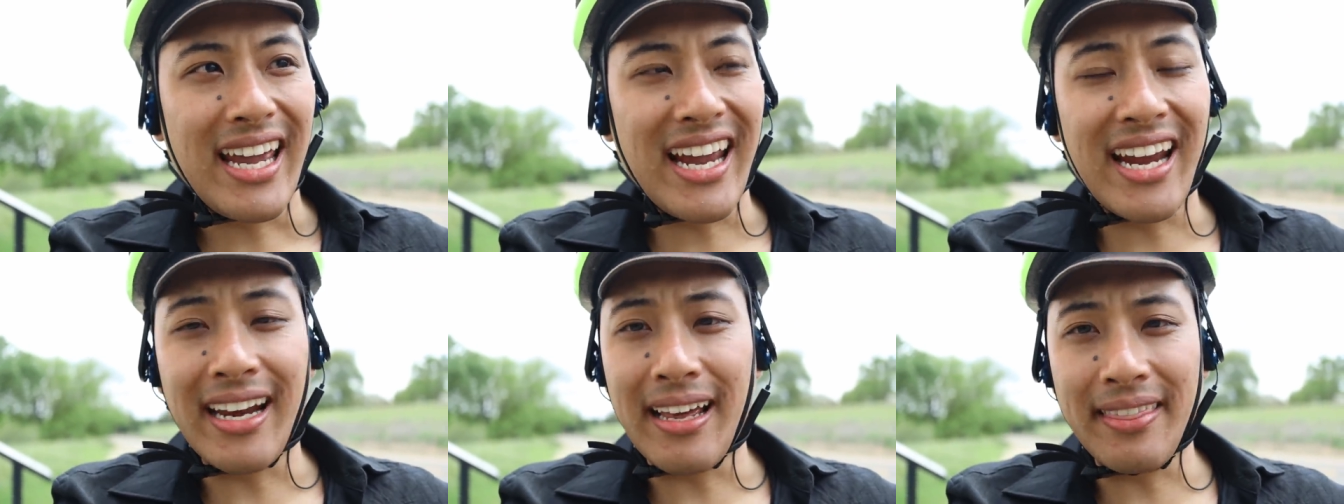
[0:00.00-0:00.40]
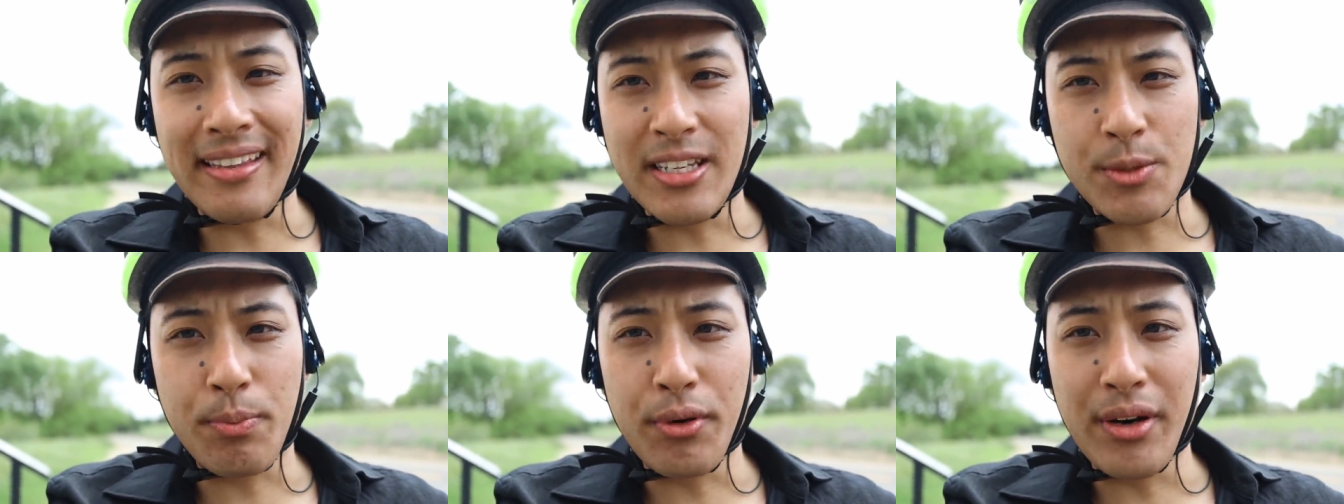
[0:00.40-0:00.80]
And at
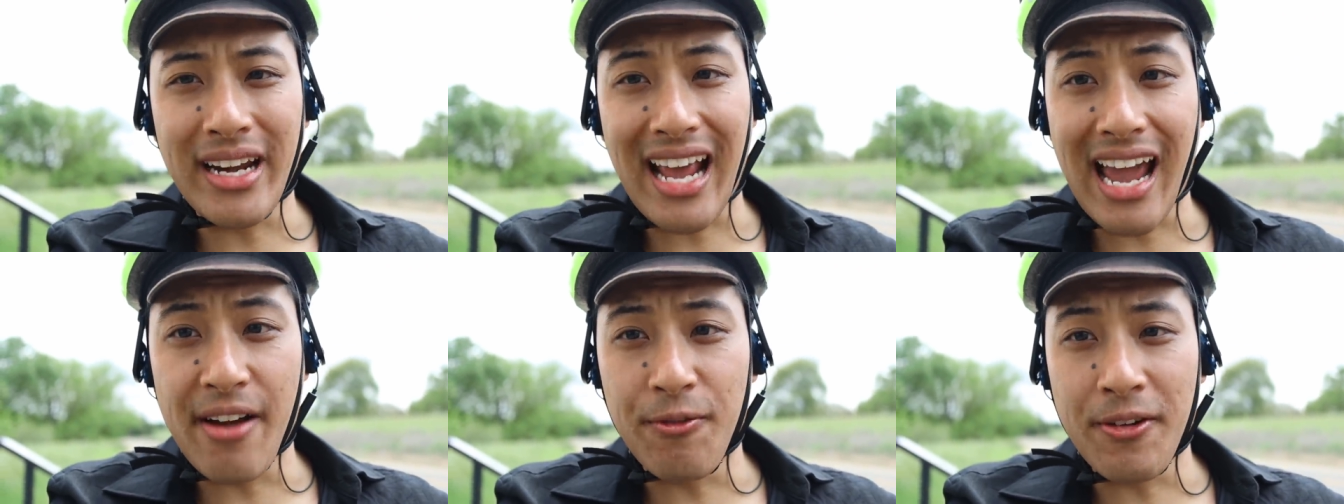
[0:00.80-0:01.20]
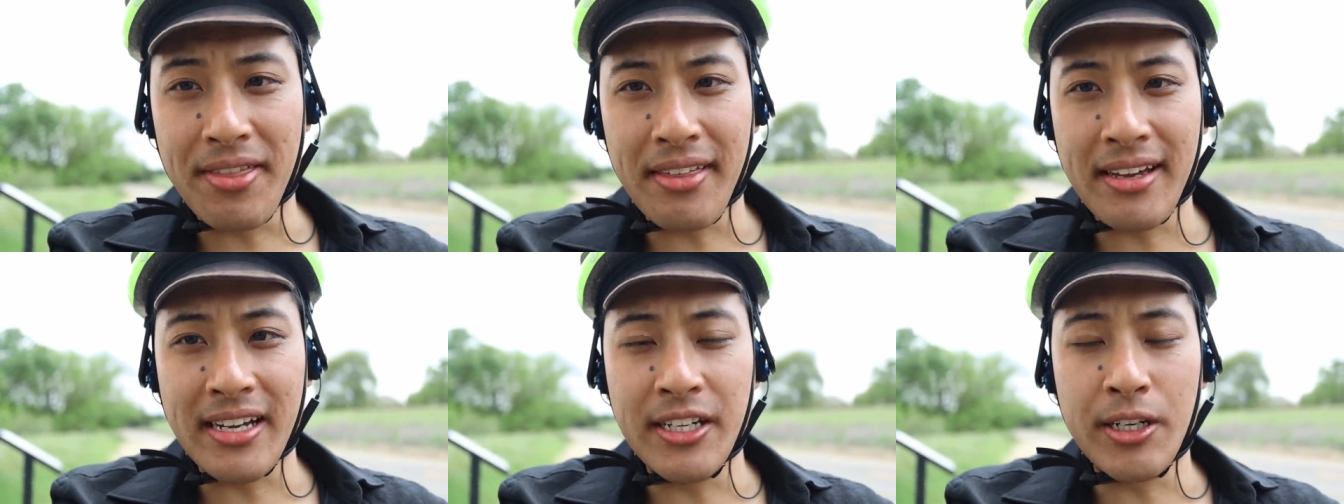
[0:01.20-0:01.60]
this point,
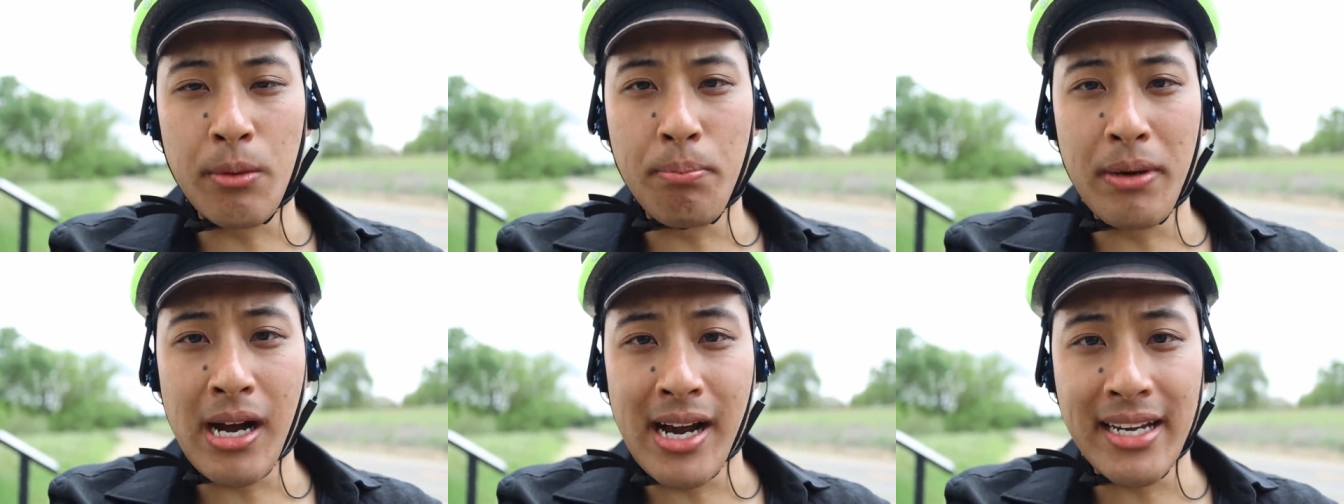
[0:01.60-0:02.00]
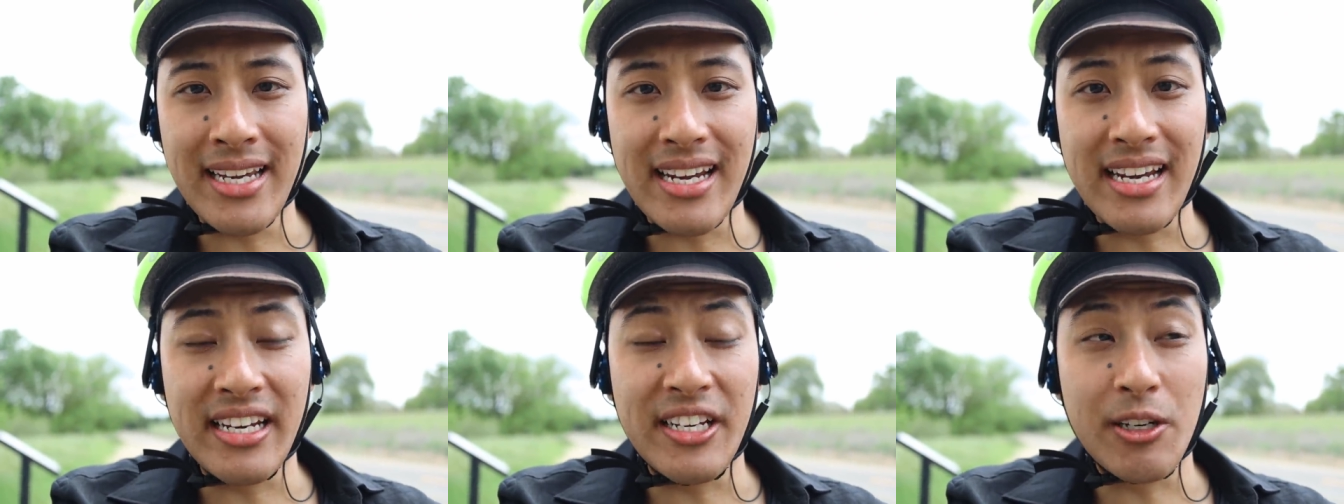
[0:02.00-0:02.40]
everything in your
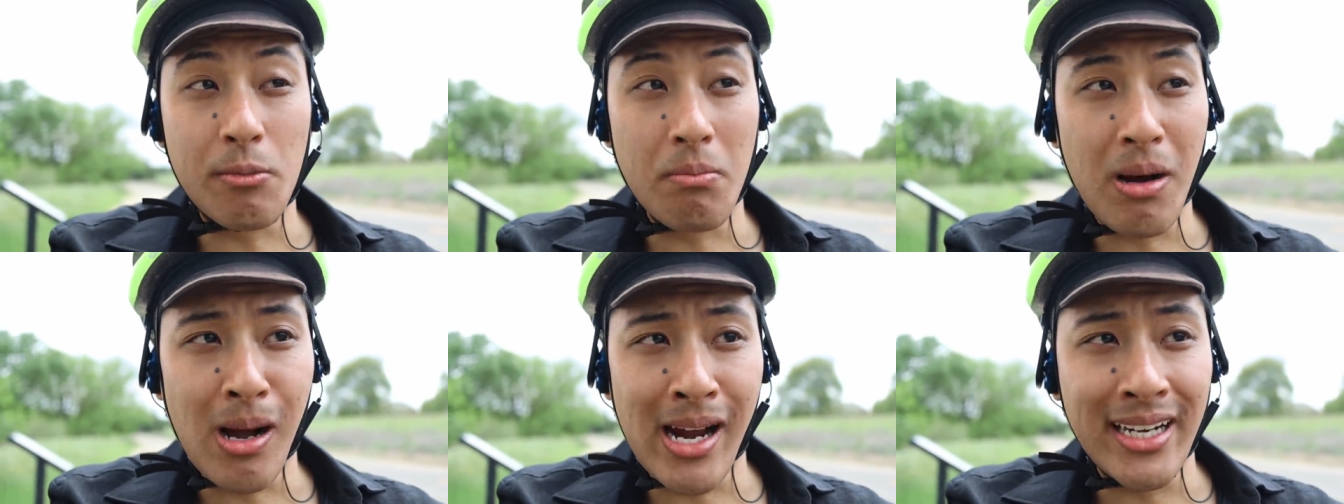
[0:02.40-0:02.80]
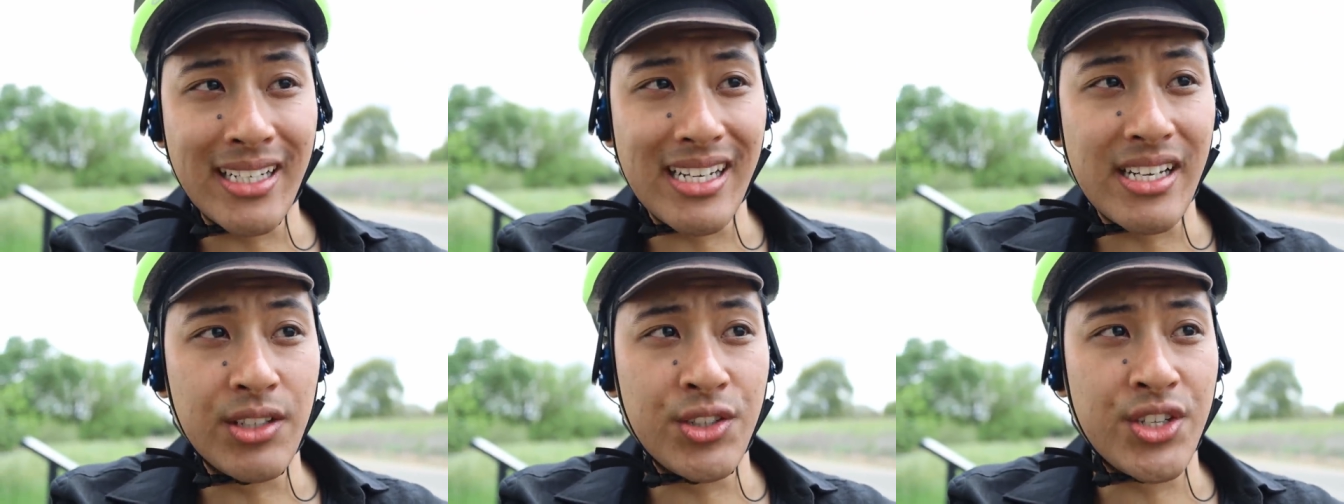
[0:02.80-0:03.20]
body and in your
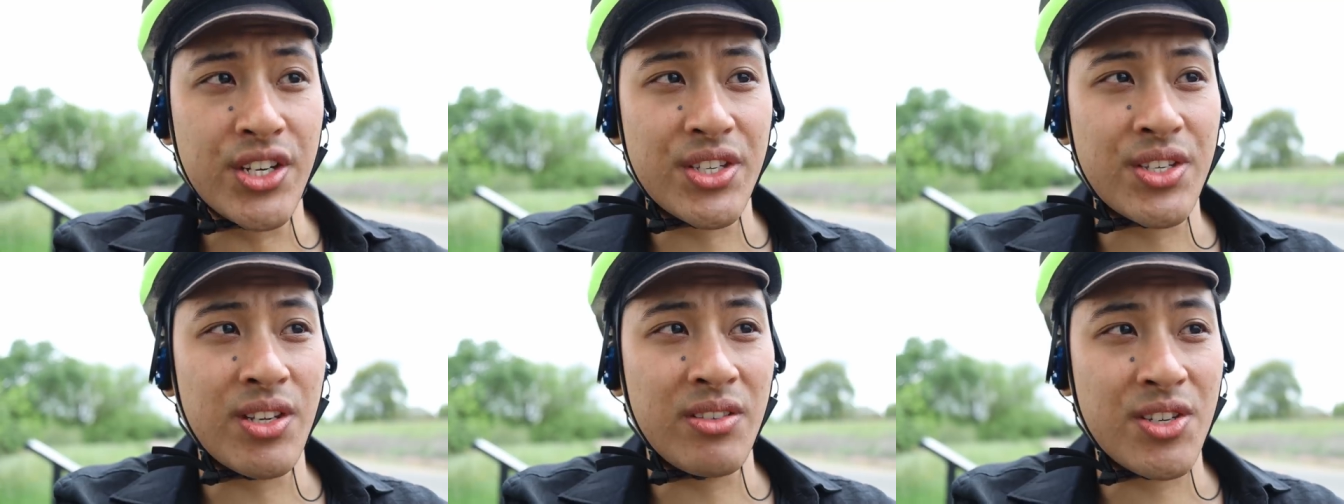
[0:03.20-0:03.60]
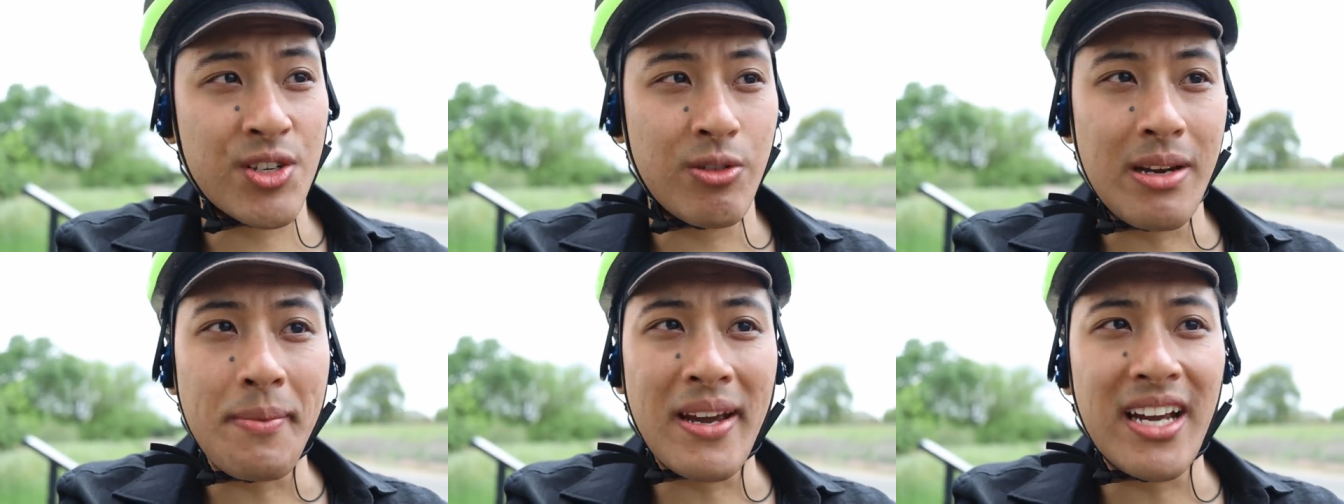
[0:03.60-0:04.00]
mind is just
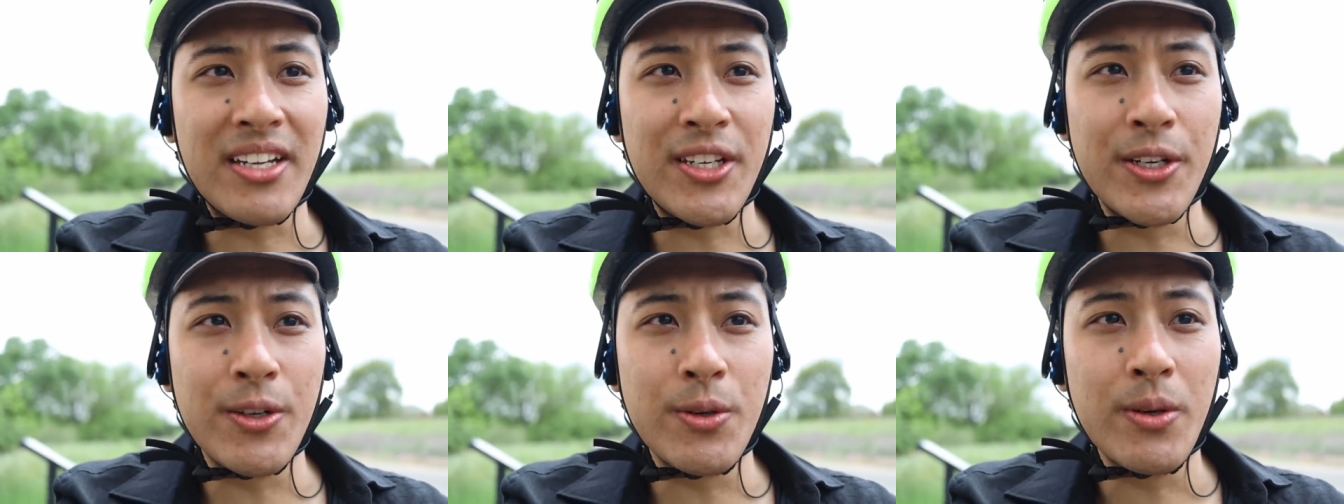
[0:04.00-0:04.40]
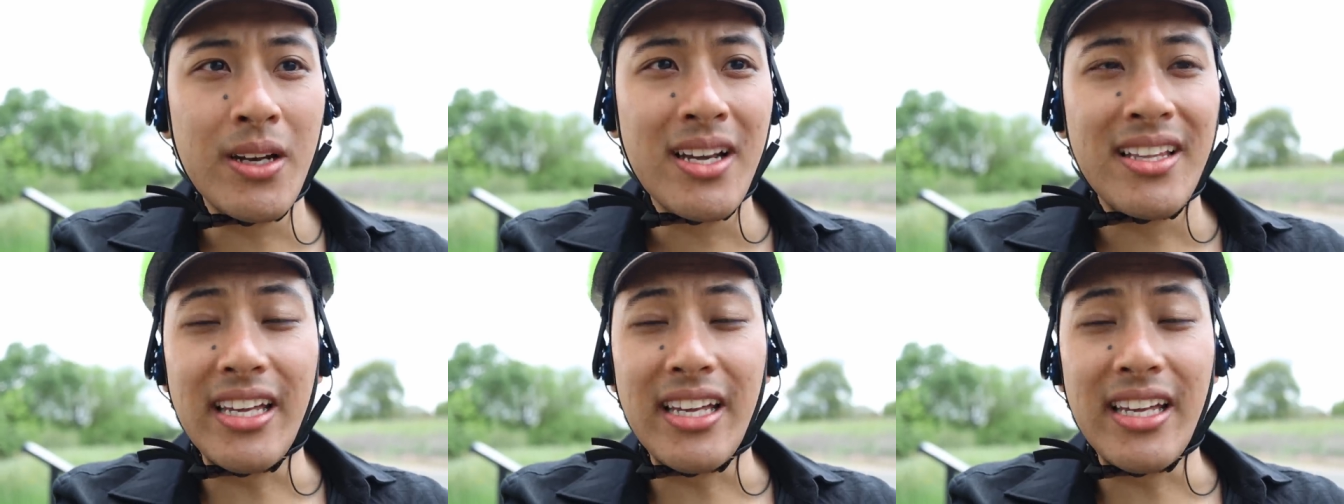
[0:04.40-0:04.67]
screaming at you